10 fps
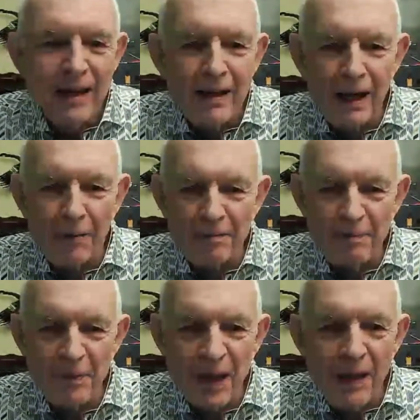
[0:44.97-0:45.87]
Now,
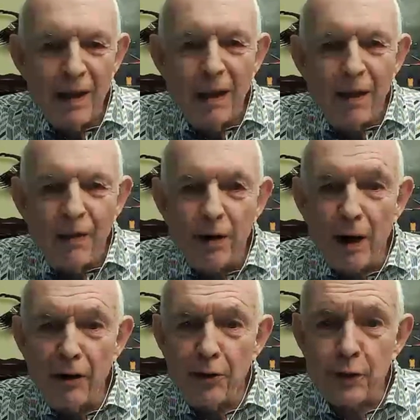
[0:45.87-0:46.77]
there
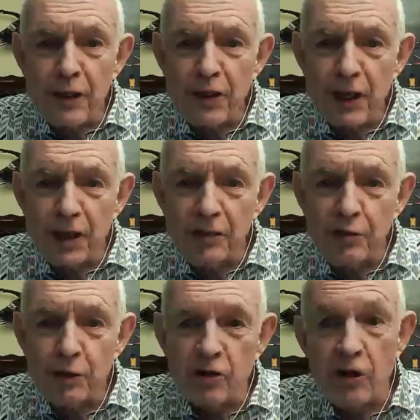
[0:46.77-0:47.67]
are three
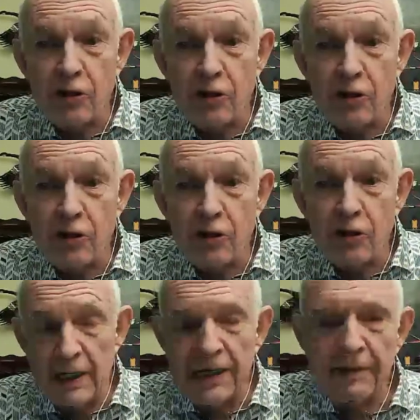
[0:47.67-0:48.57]
things which I should note
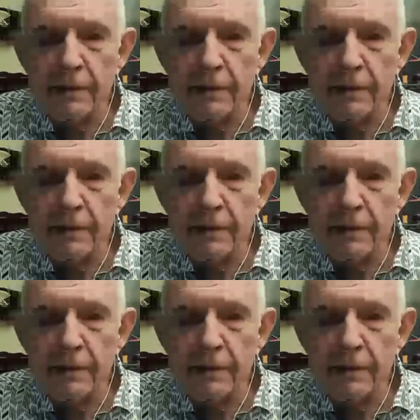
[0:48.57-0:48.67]
today.